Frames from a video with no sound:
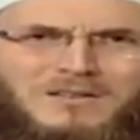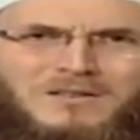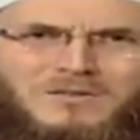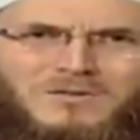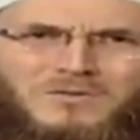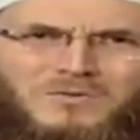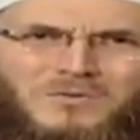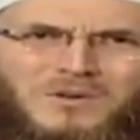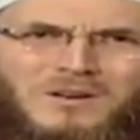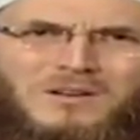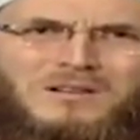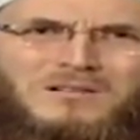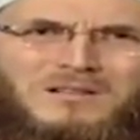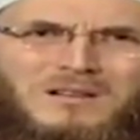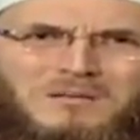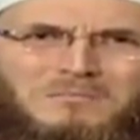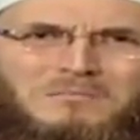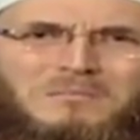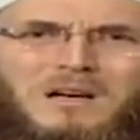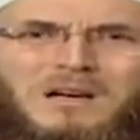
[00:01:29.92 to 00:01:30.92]
So what
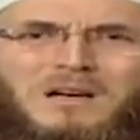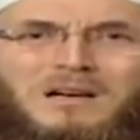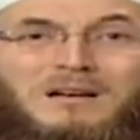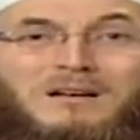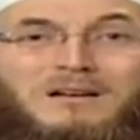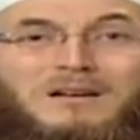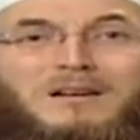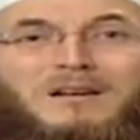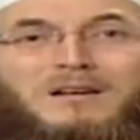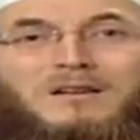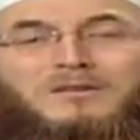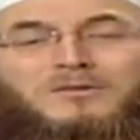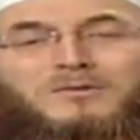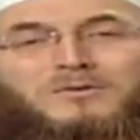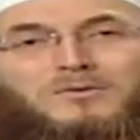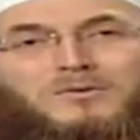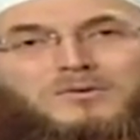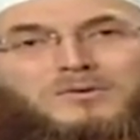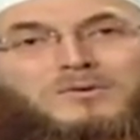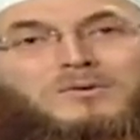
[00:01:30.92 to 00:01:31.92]
does it mean
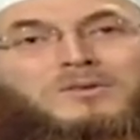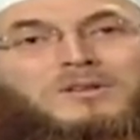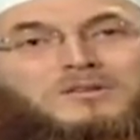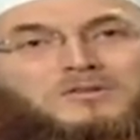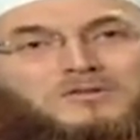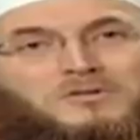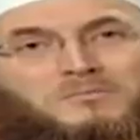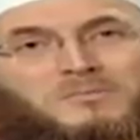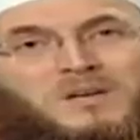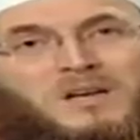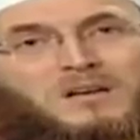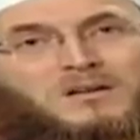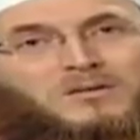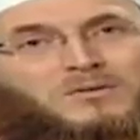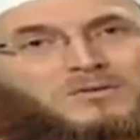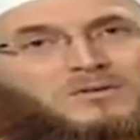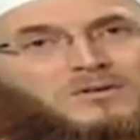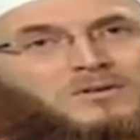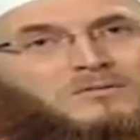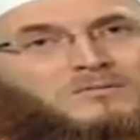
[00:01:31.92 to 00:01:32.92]
to do
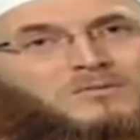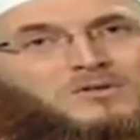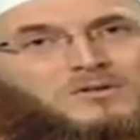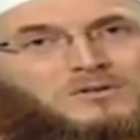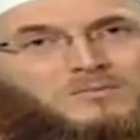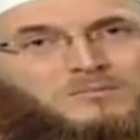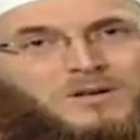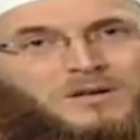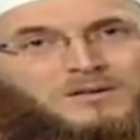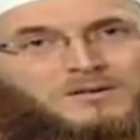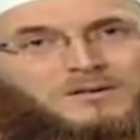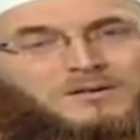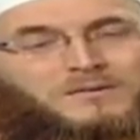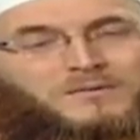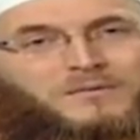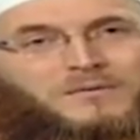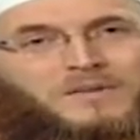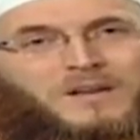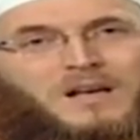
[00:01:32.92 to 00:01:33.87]
tashmeet to your Muslim brother?